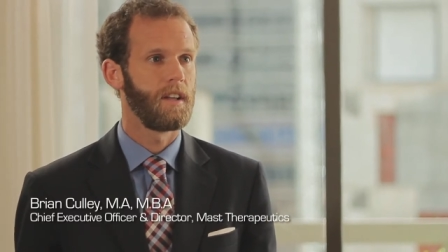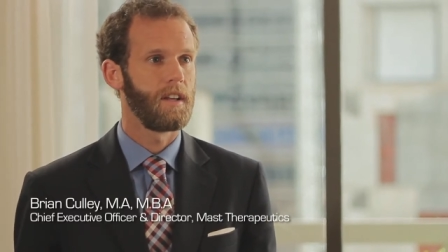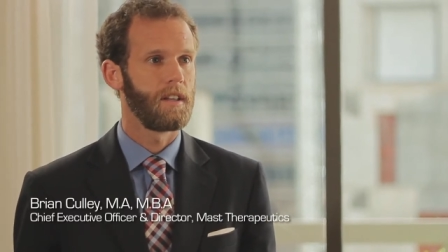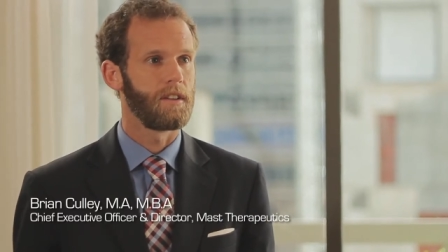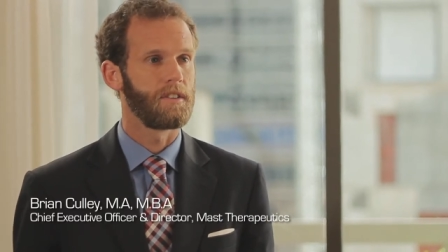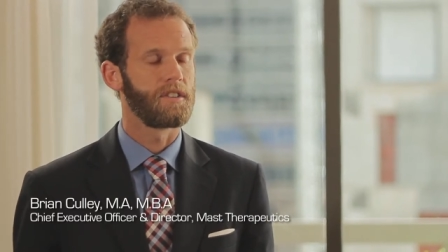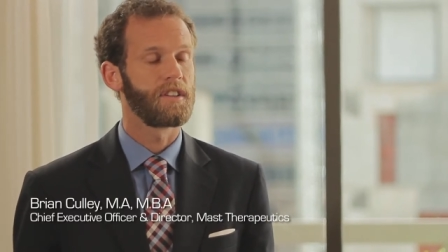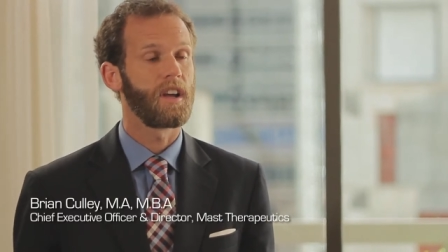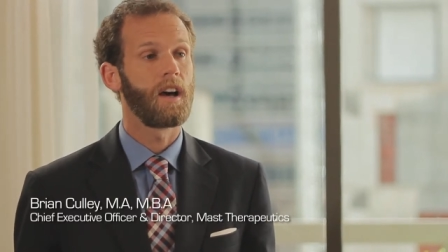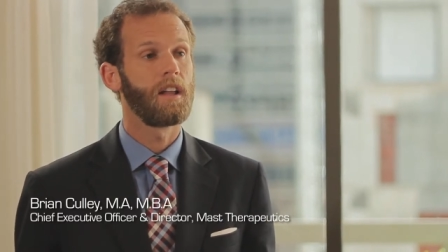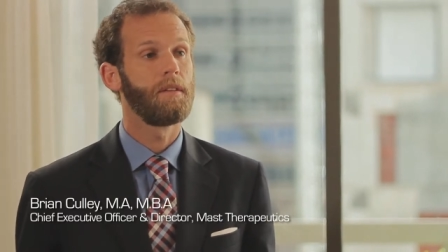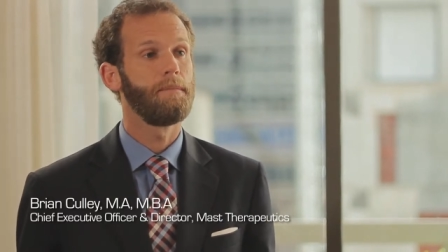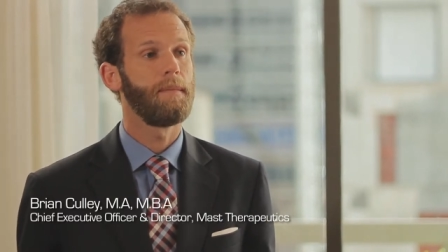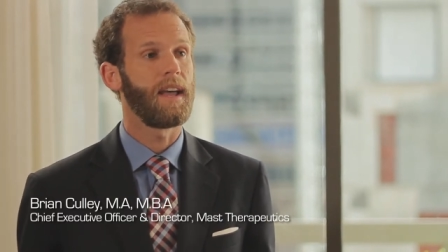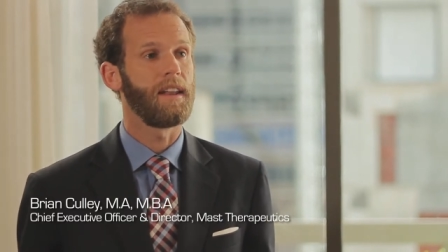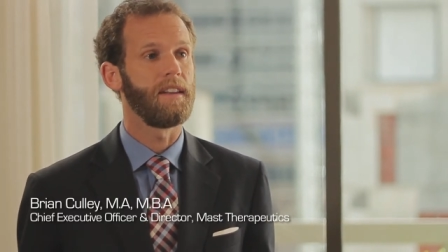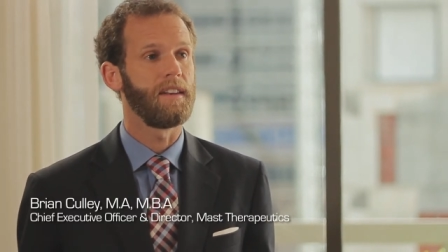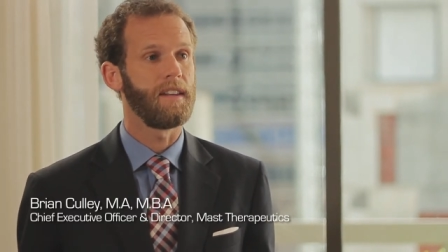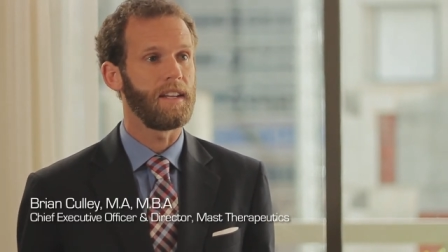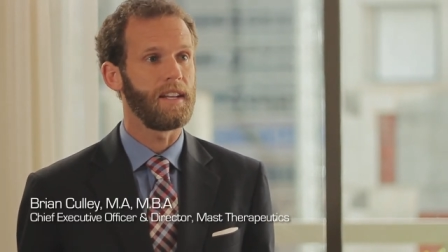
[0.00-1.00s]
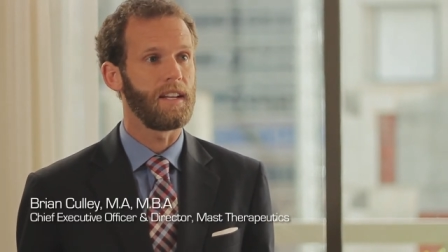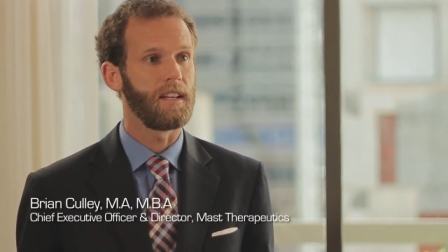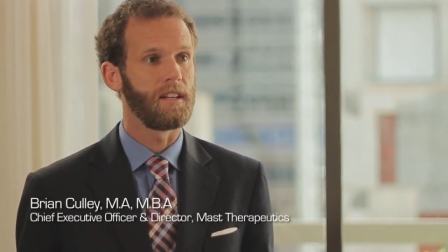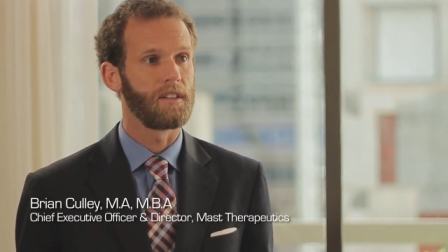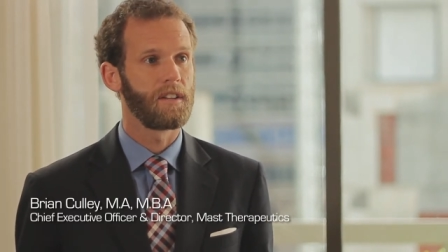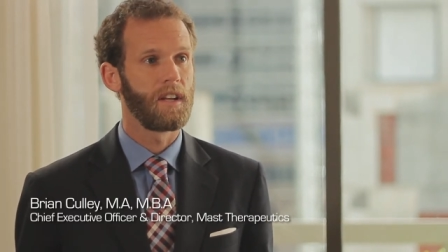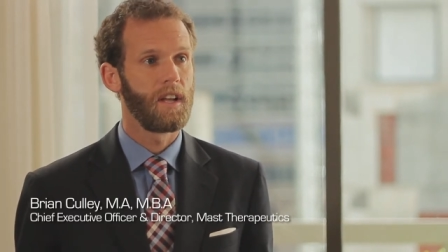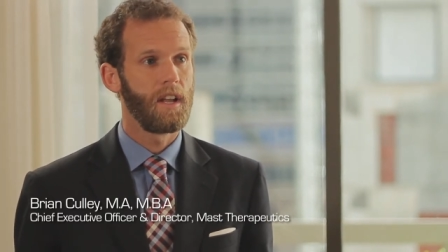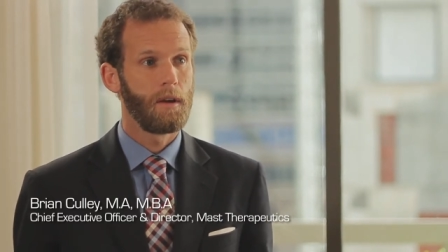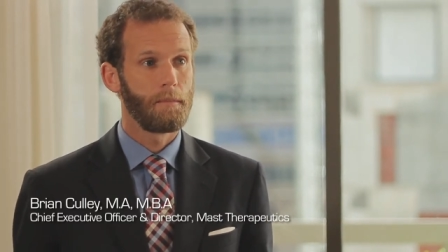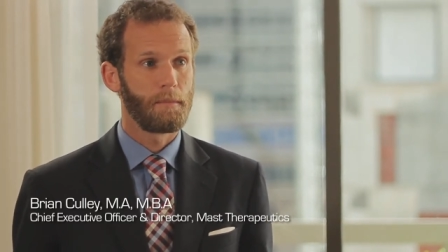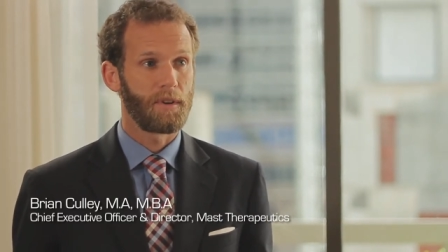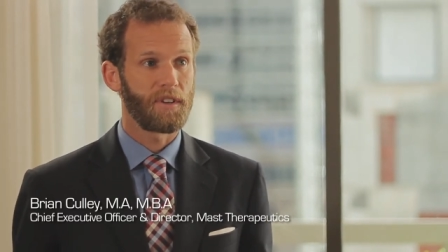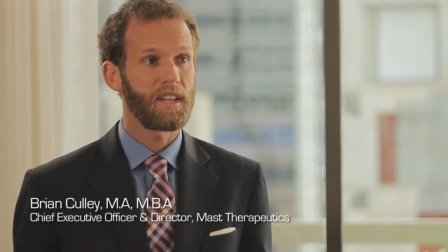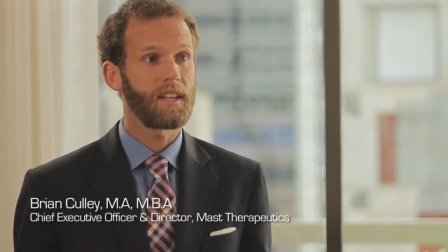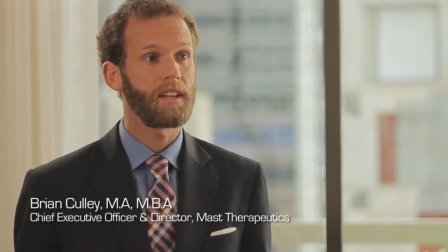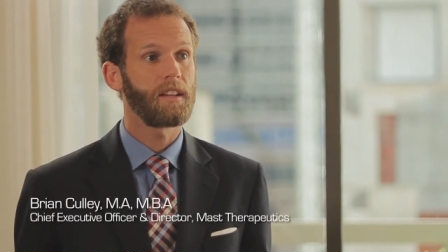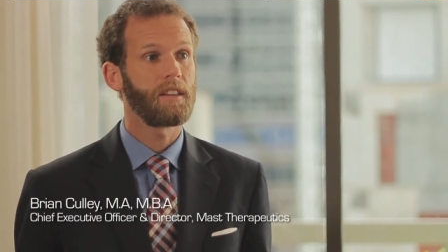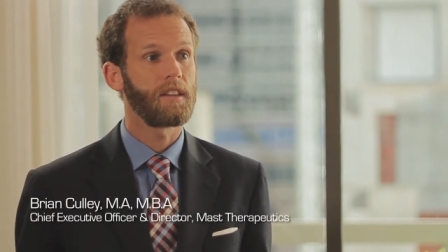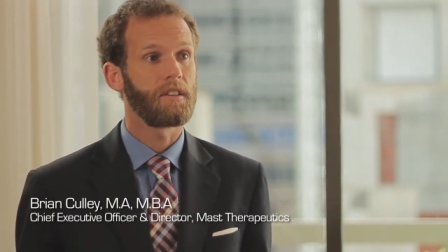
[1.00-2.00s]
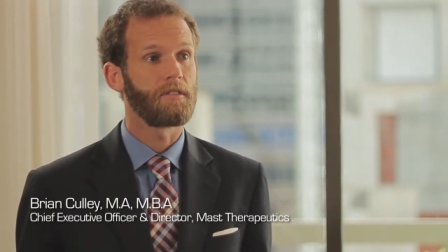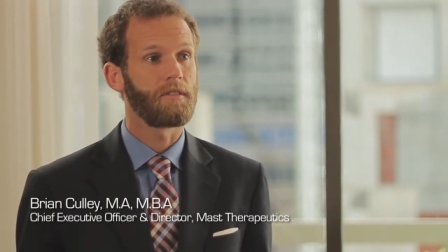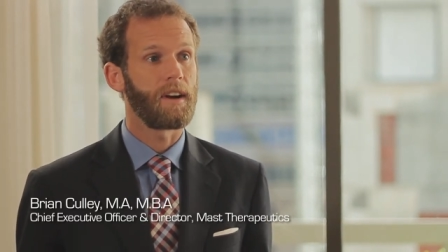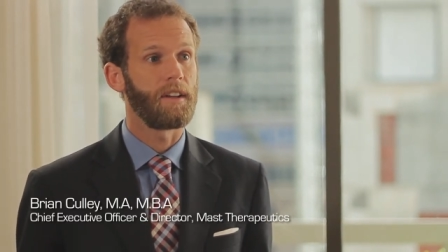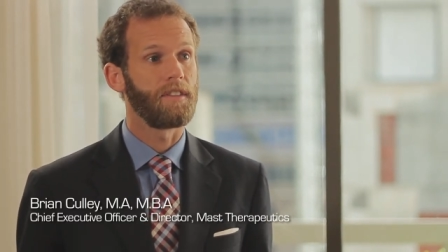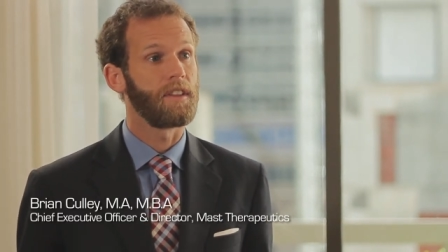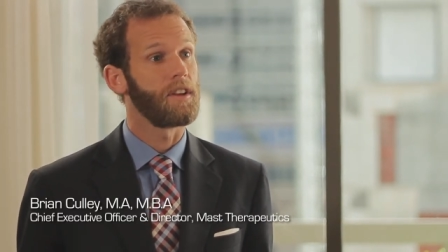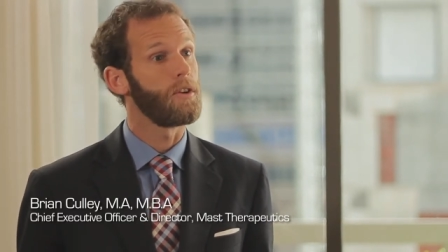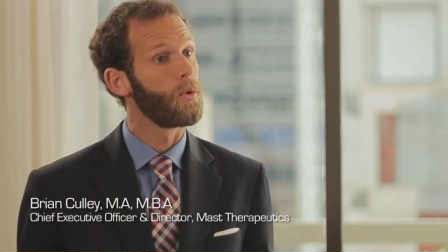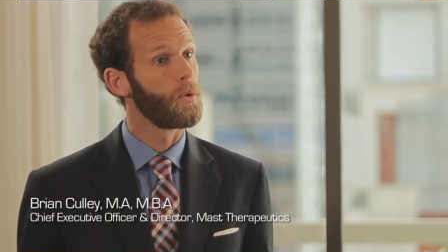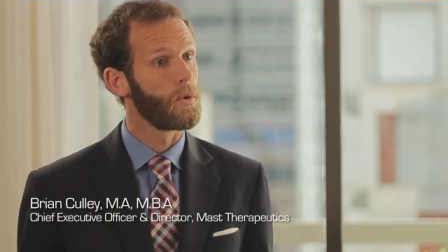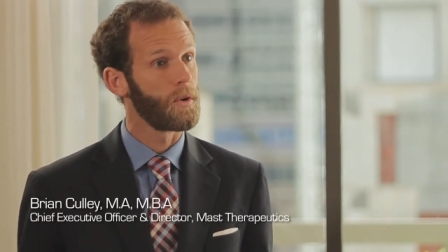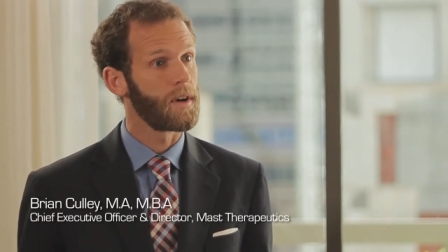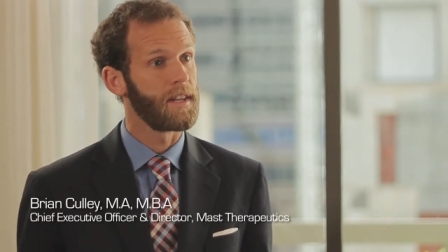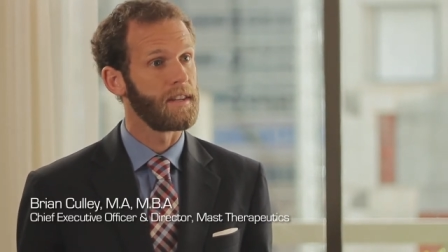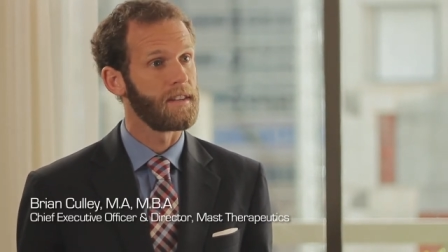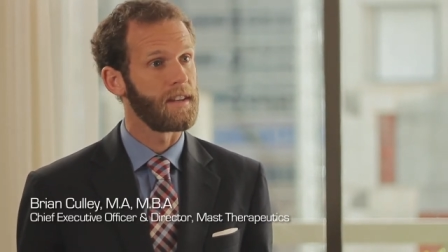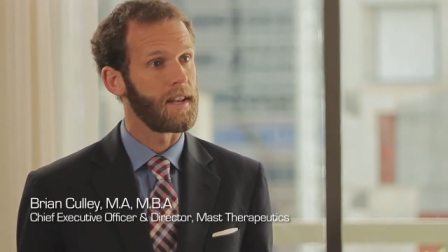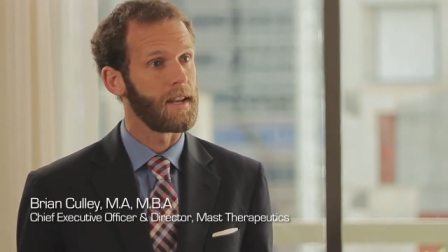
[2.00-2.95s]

There's unmet needs, particularly around the organ